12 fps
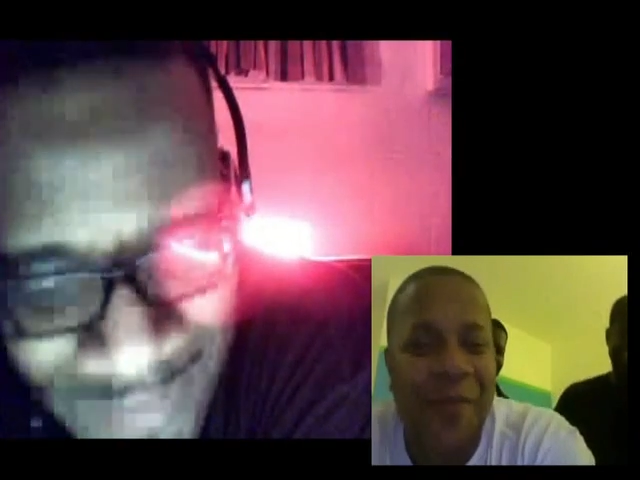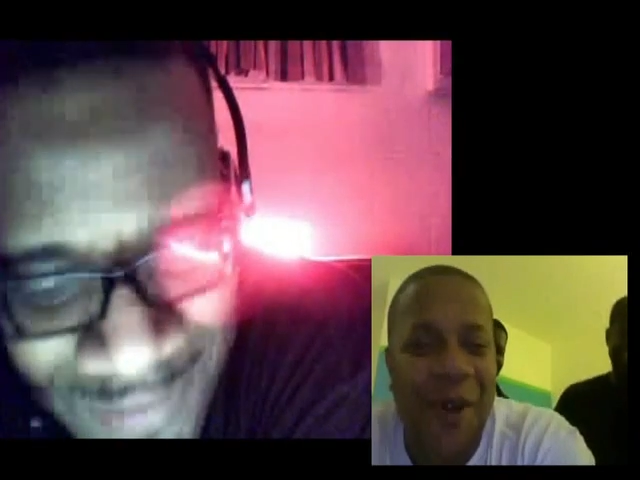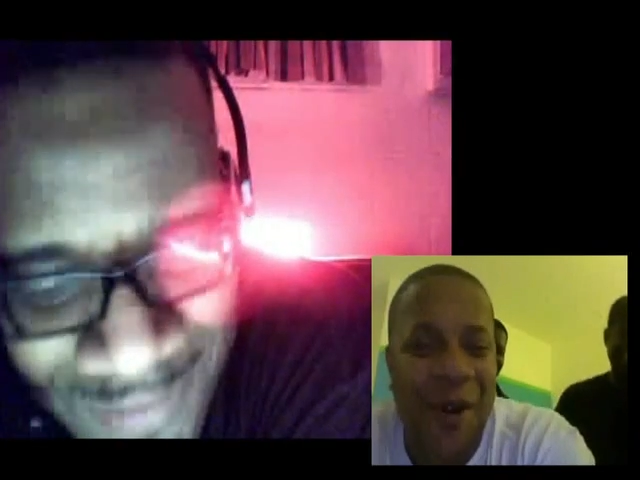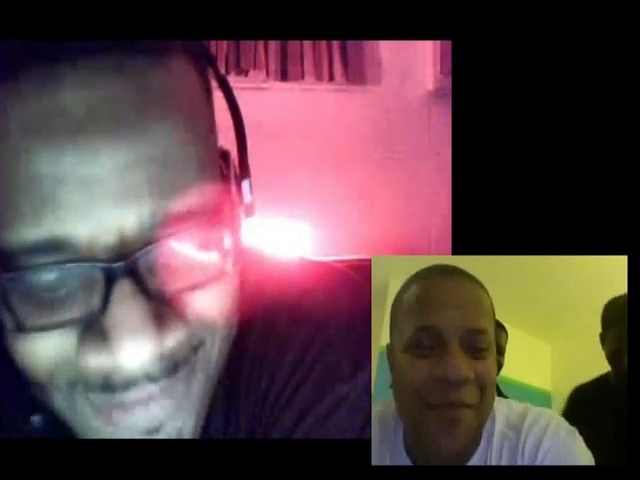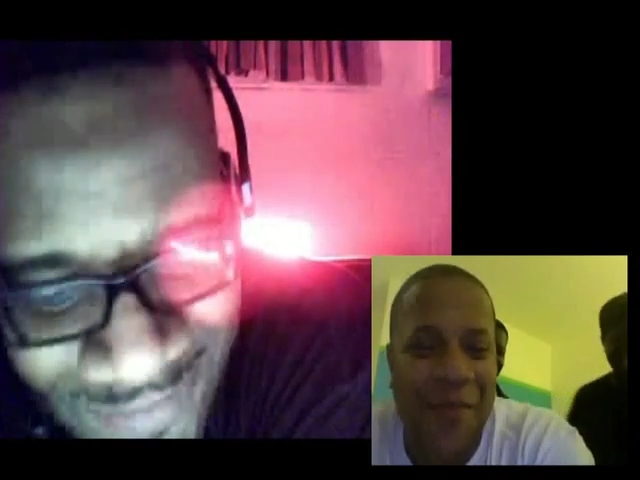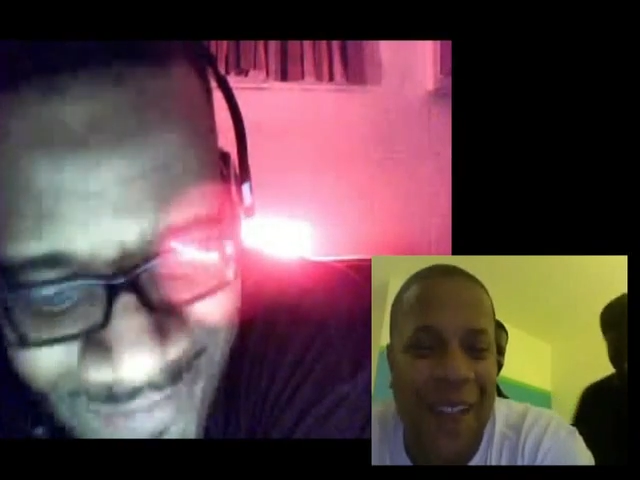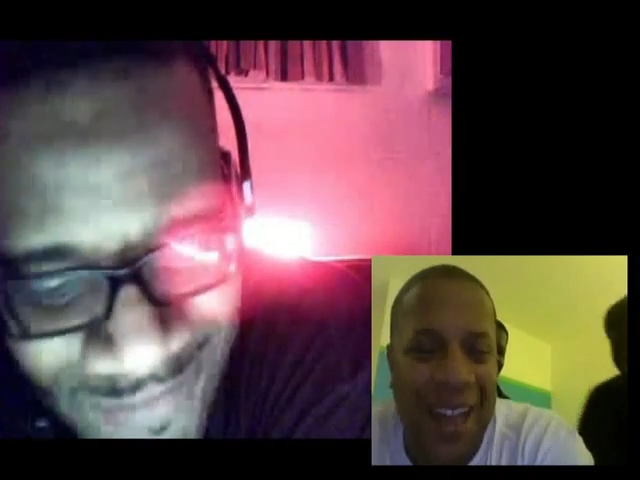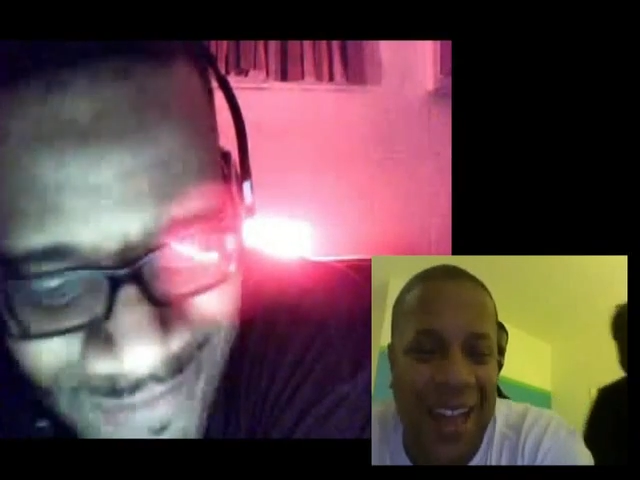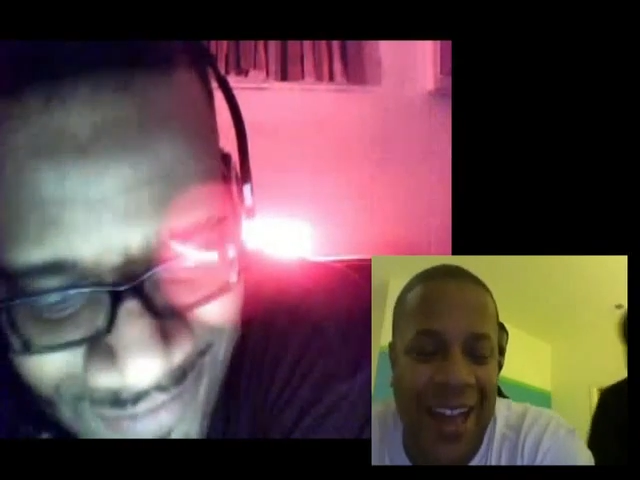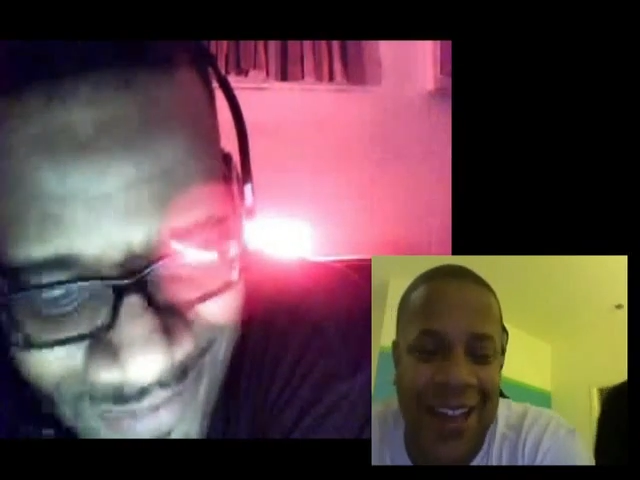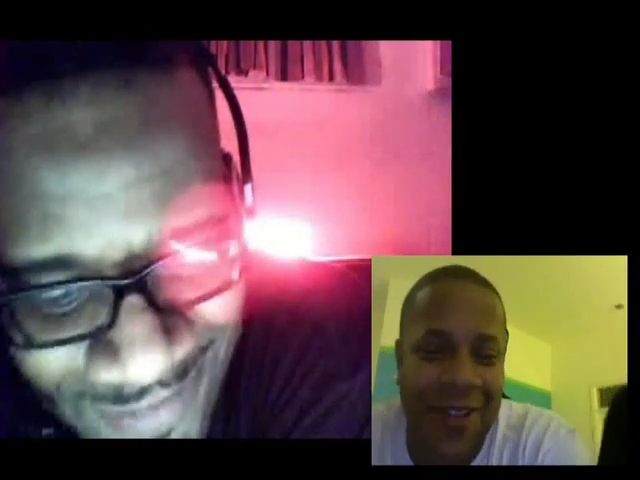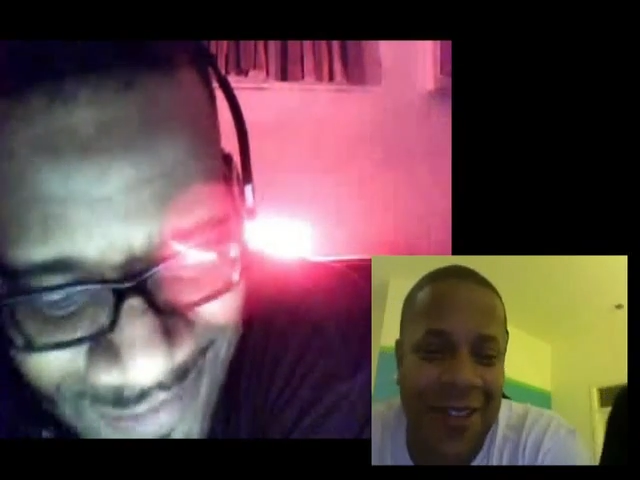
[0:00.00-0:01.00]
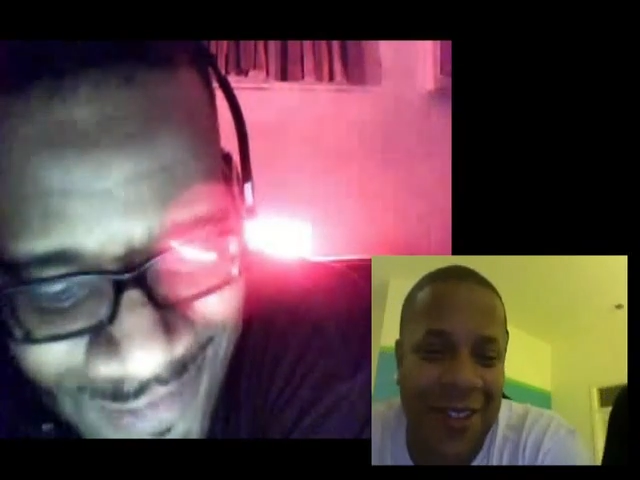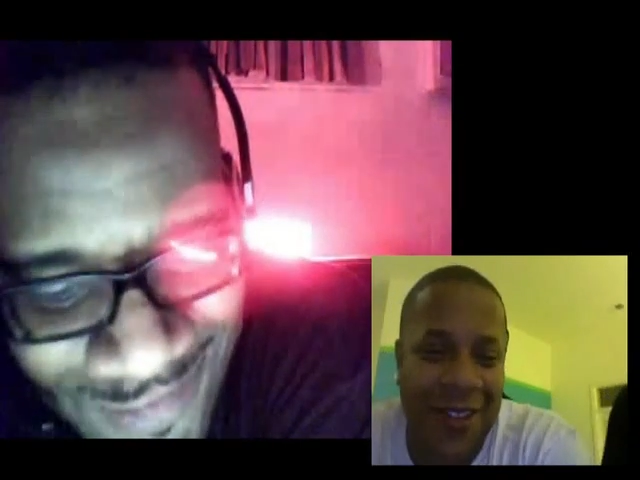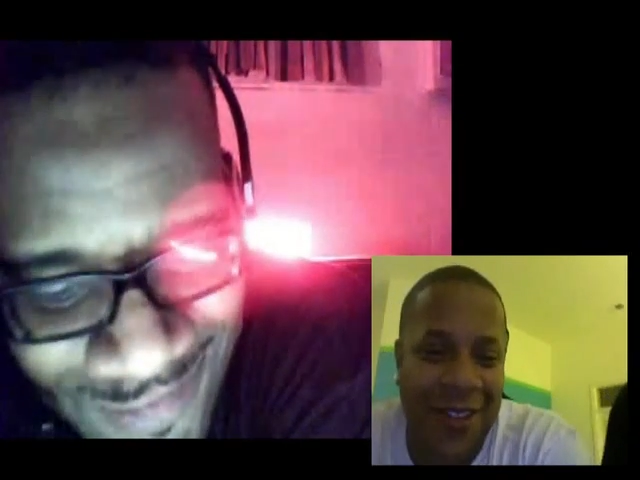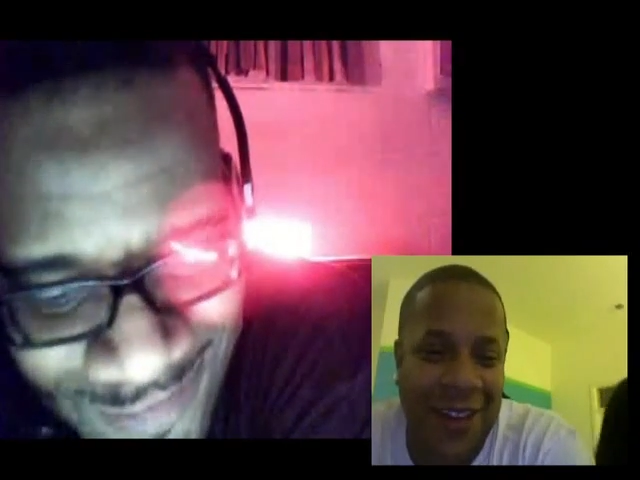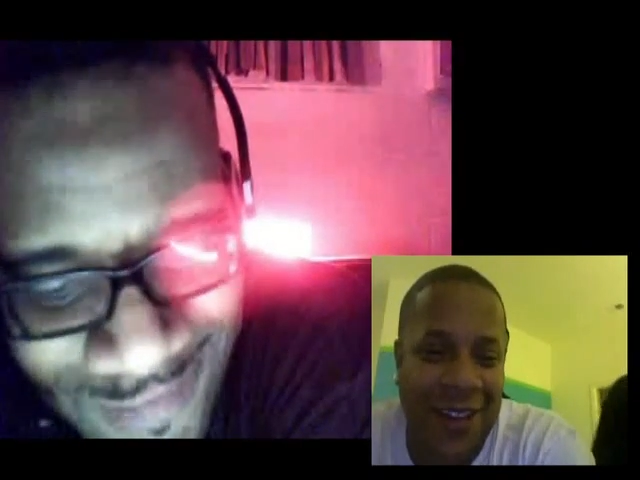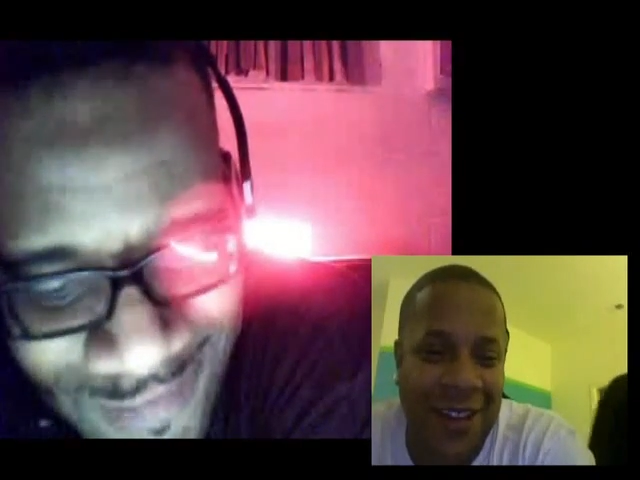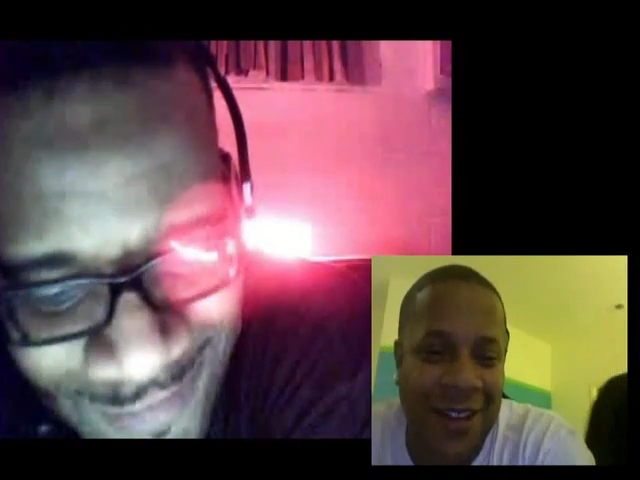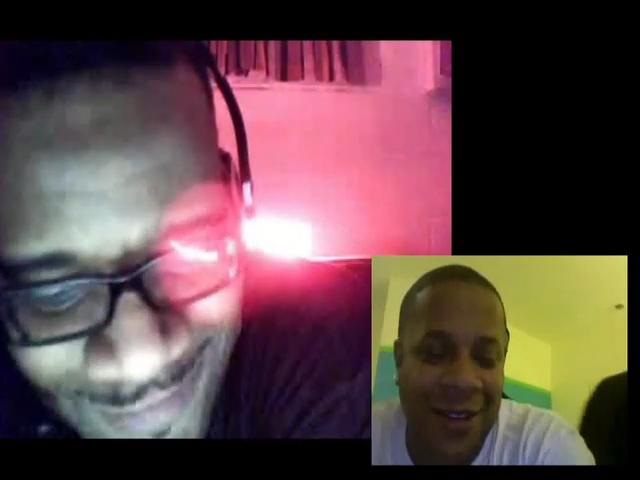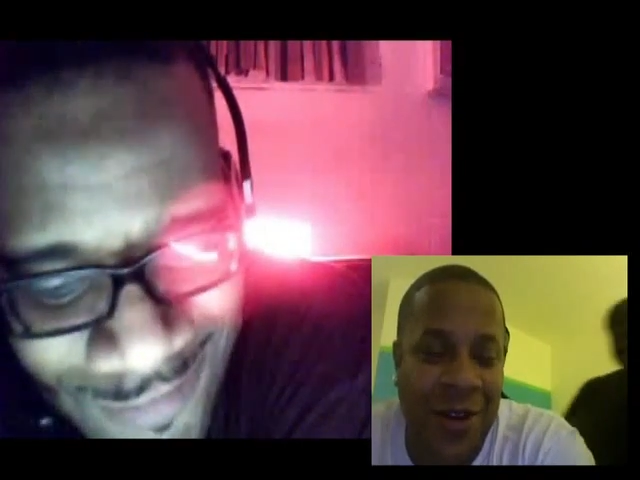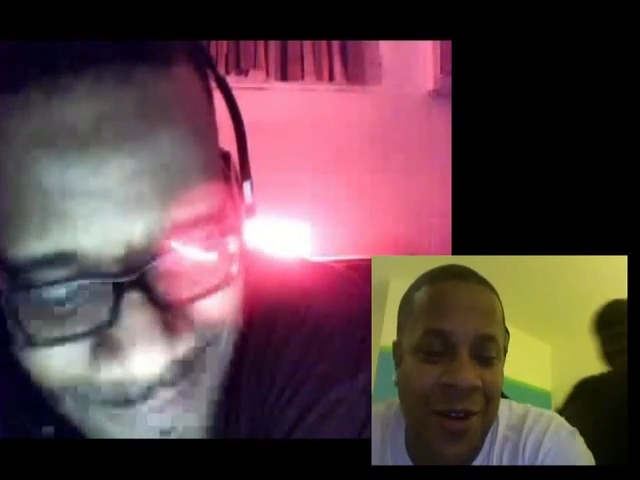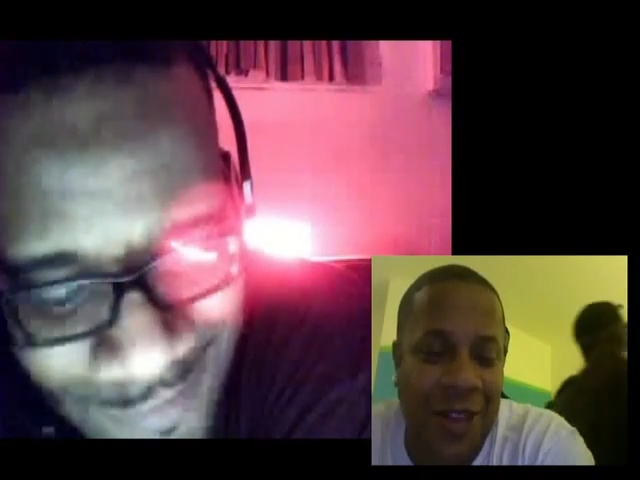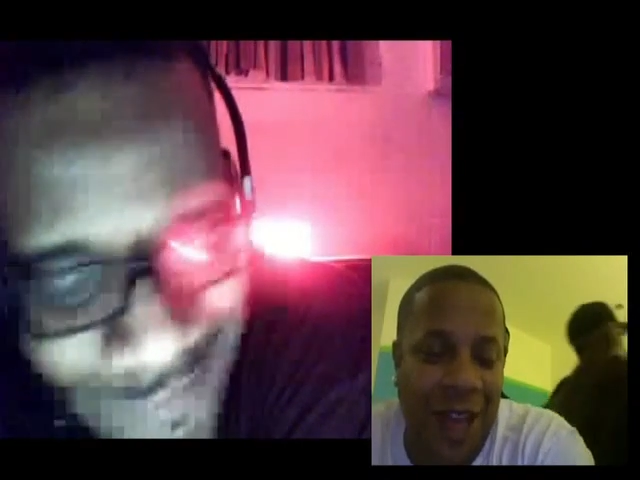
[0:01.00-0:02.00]
Come on, man. You
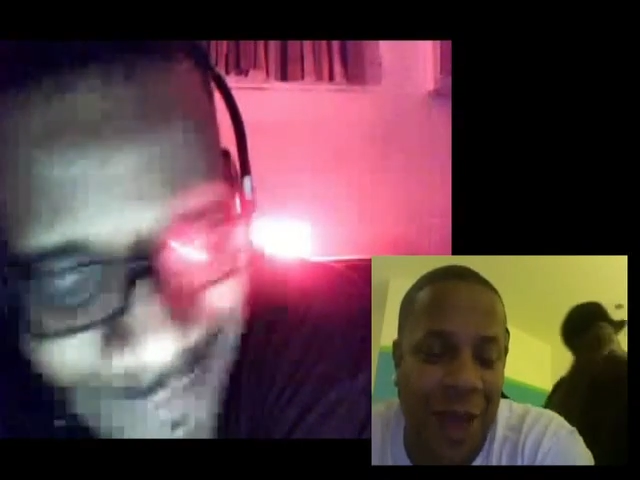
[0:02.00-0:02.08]
can you